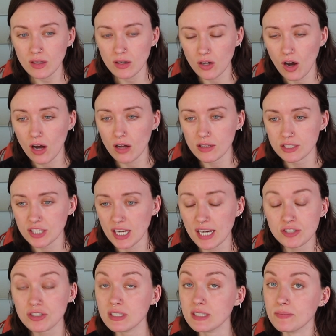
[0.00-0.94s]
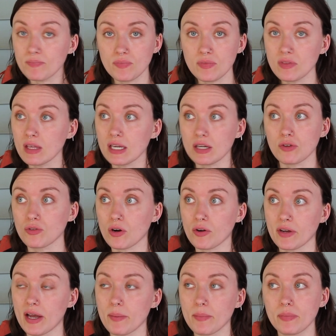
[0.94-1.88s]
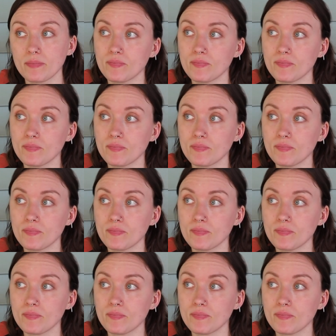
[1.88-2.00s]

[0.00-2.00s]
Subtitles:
college, actually like growing up,